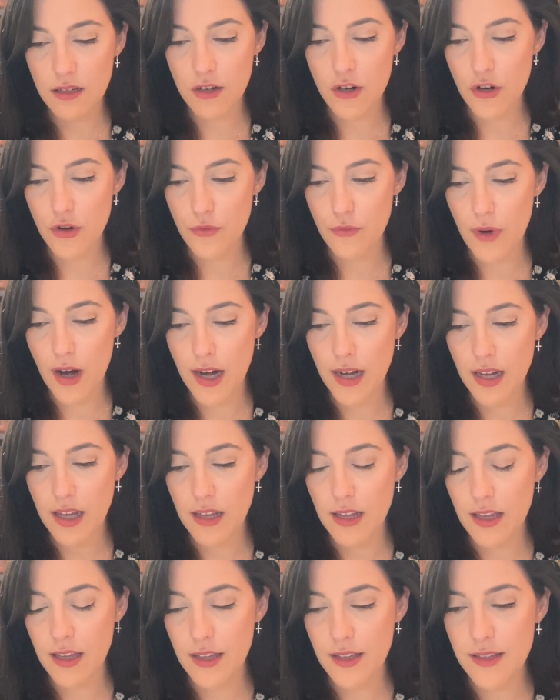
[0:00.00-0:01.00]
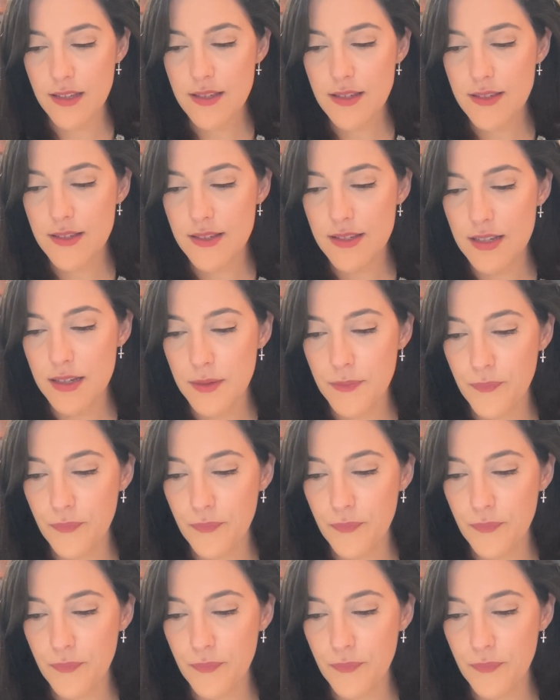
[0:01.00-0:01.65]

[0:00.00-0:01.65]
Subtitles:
her writing is.